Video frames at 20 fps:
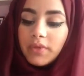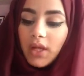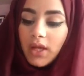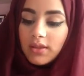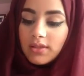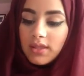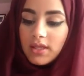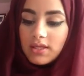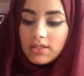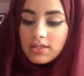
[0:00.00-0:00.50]

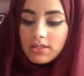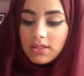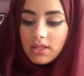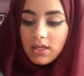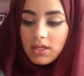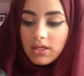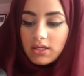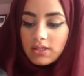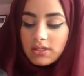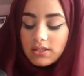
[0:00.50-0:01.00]
this
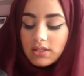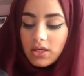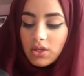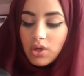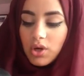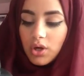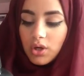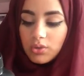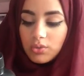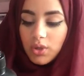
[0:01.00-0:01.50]
is
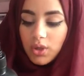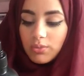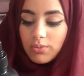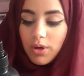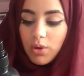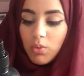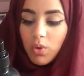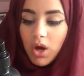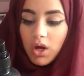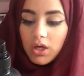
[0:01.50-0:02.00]
the
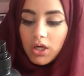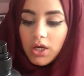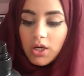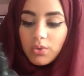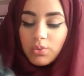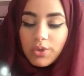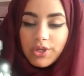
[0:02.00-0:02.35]
Aroma Water,